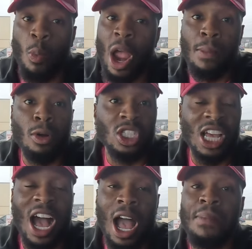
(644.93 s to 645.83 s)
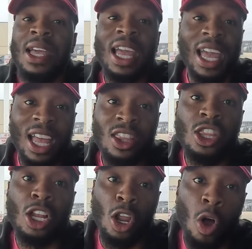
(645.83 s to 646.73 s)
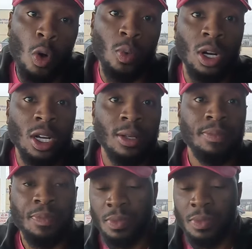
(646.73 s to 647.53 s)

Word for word: way more time in the long run.